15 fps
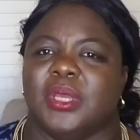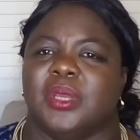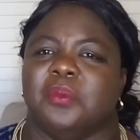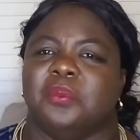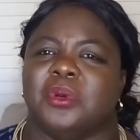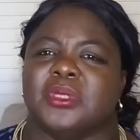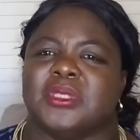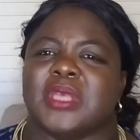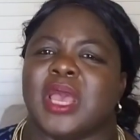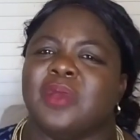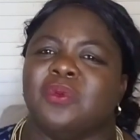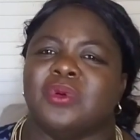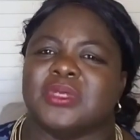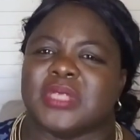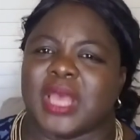But I
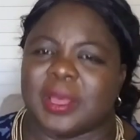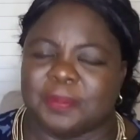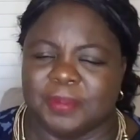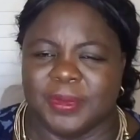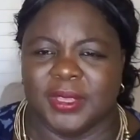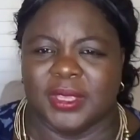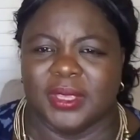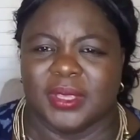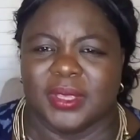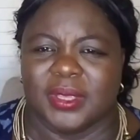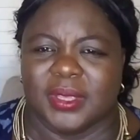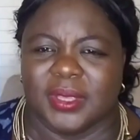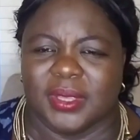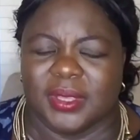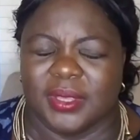was happy.
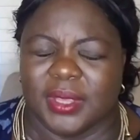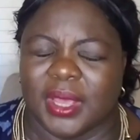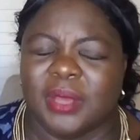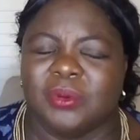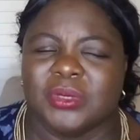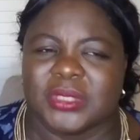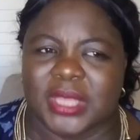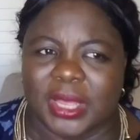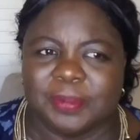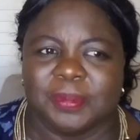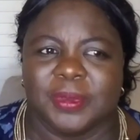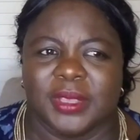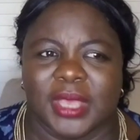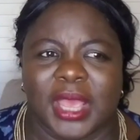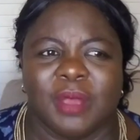I was
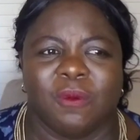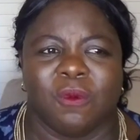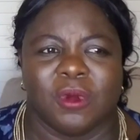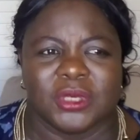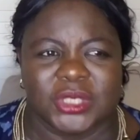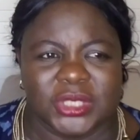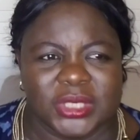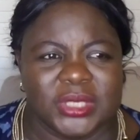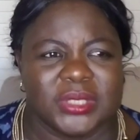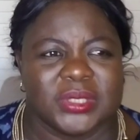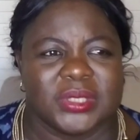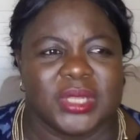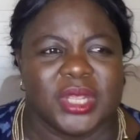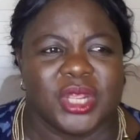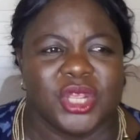happy. I watched it.
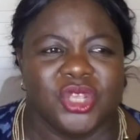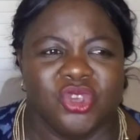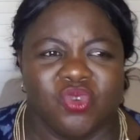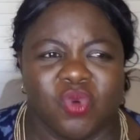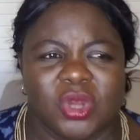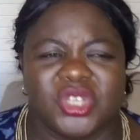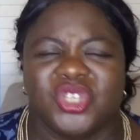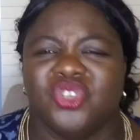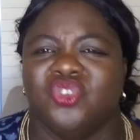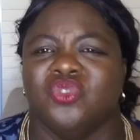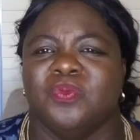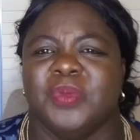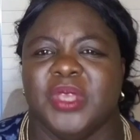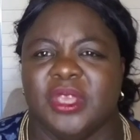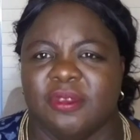You watch it, you'll
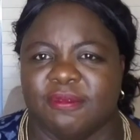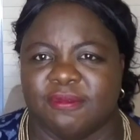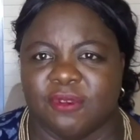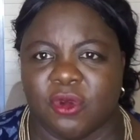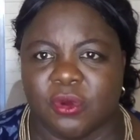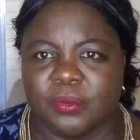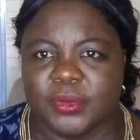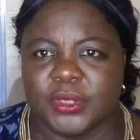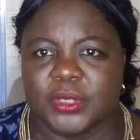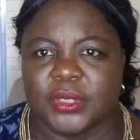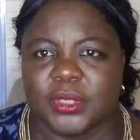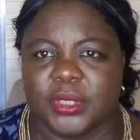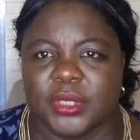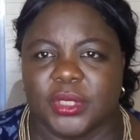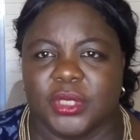be informed.
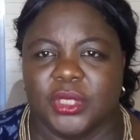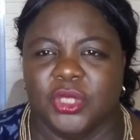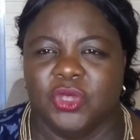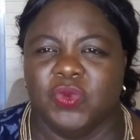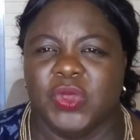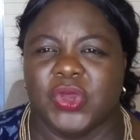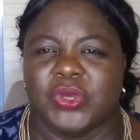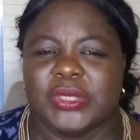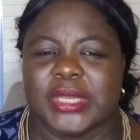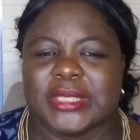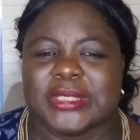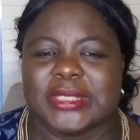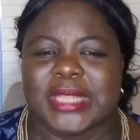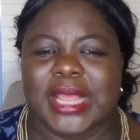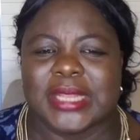You will
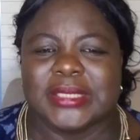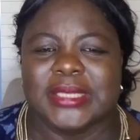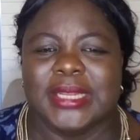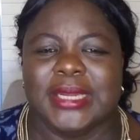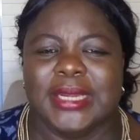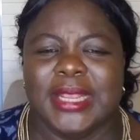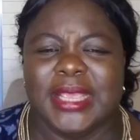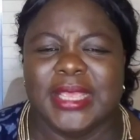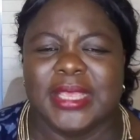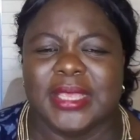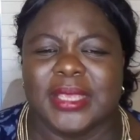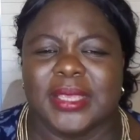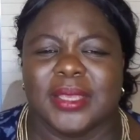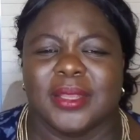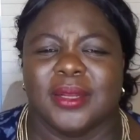understand the link
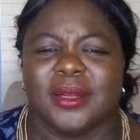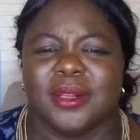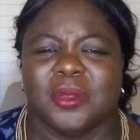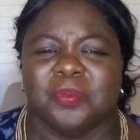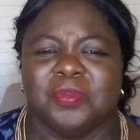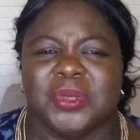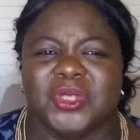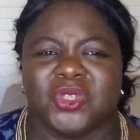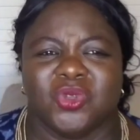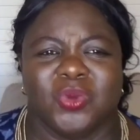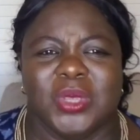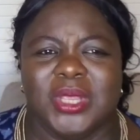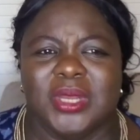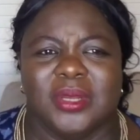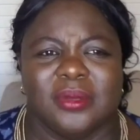
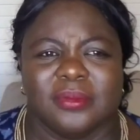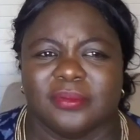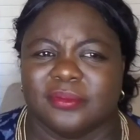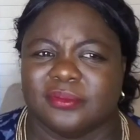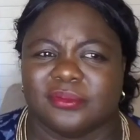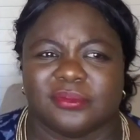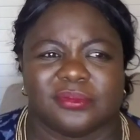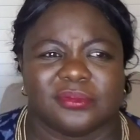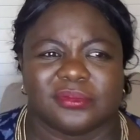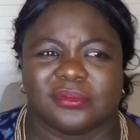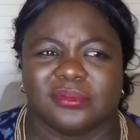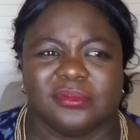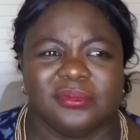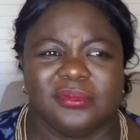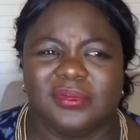between
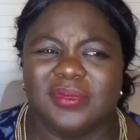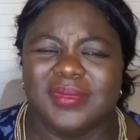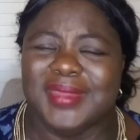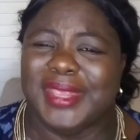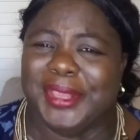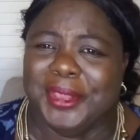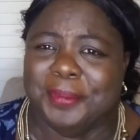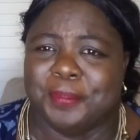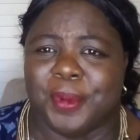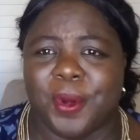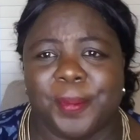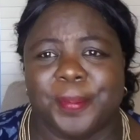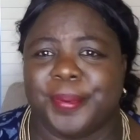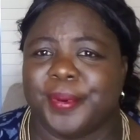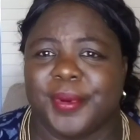hip
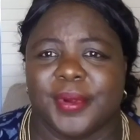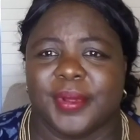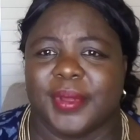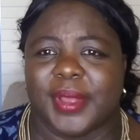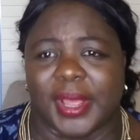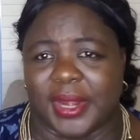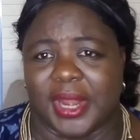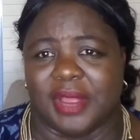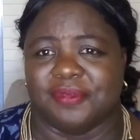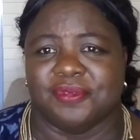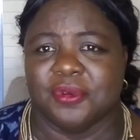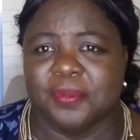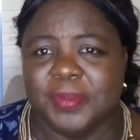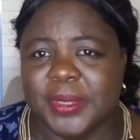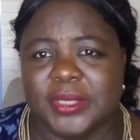hop and
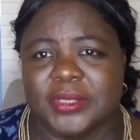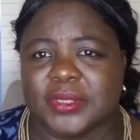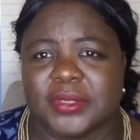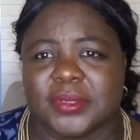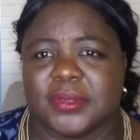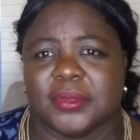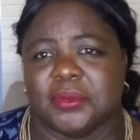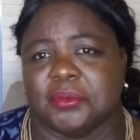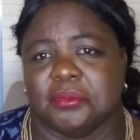Afrobeats.